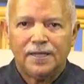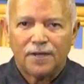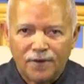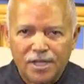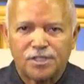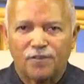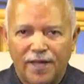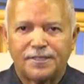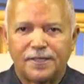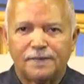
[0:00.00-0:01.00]

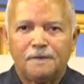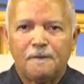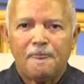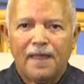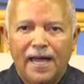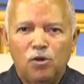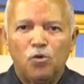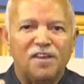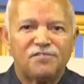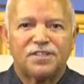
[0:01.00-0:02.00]
resurrected, and
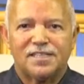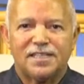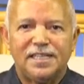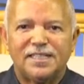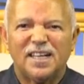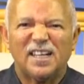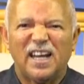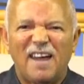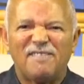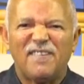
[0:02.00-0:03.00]
who gives us
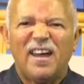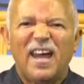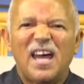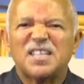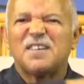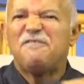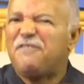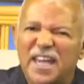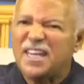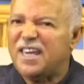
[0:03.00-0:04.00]
eternal life as a
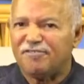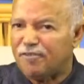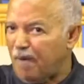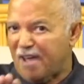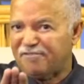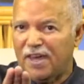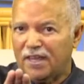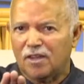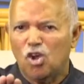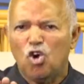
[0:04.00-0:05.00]
free gift by
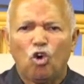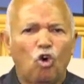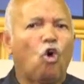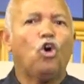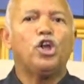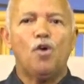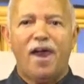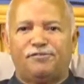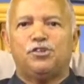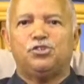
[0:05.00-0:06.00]
faith. All you
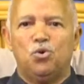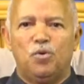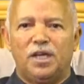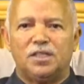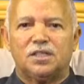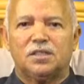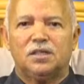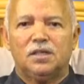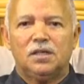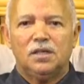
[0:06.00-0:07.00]
have to do is,
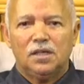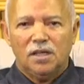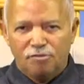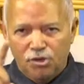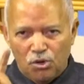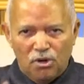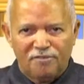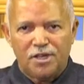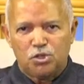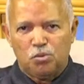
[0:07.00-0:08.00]
if you
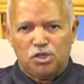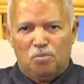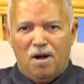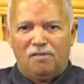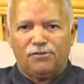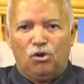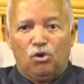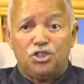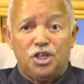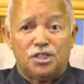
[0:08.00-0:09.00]
confess with your mouth the
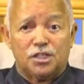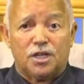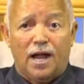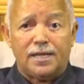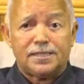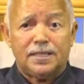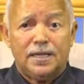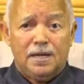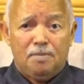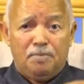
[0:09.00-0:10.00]
Lord Jesus Christ,
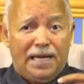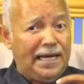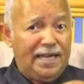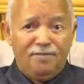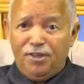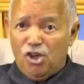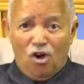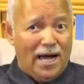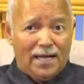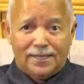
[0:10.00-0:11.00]
believe in
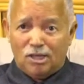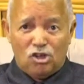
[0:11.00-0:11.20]
your heart that